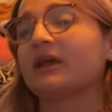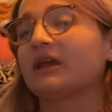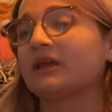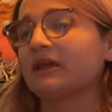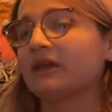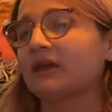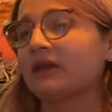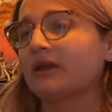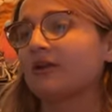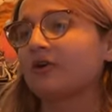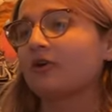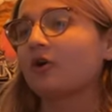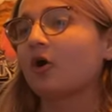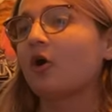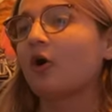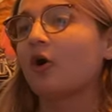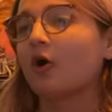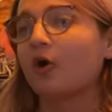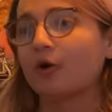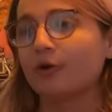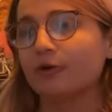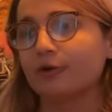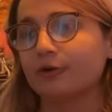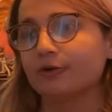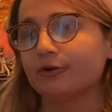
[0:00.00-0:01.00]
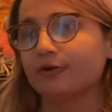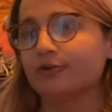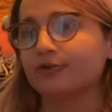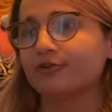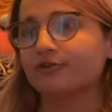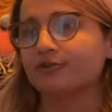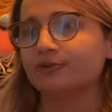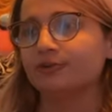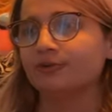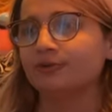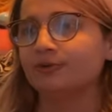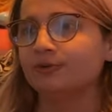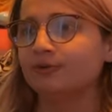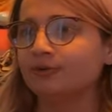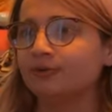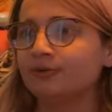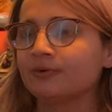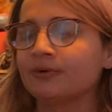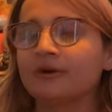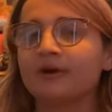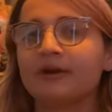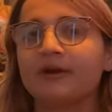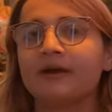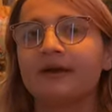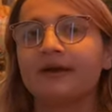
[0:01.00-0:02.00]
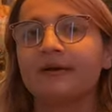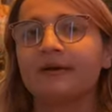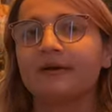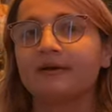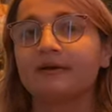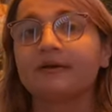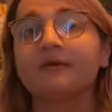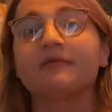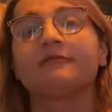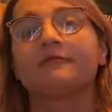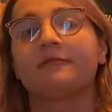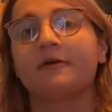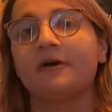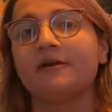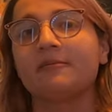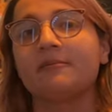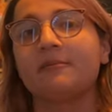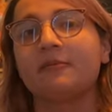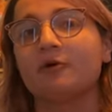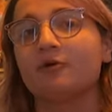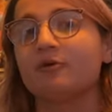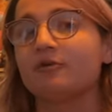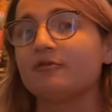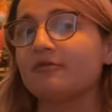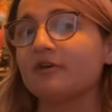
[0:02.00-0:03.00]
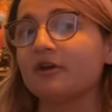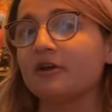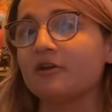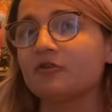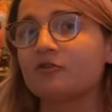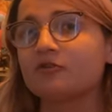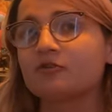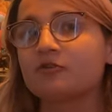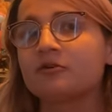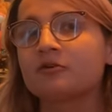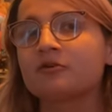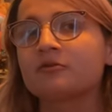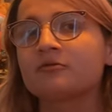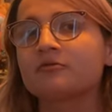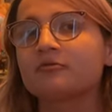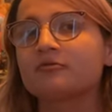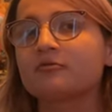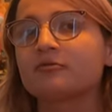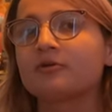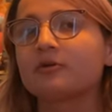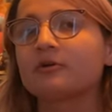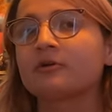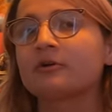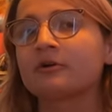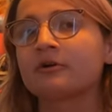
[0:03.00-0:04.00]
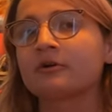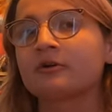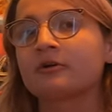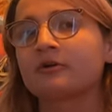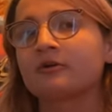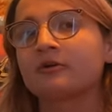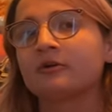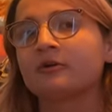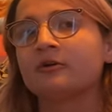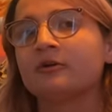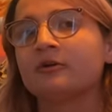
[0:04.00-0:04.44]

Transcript: making it harder to find motivation for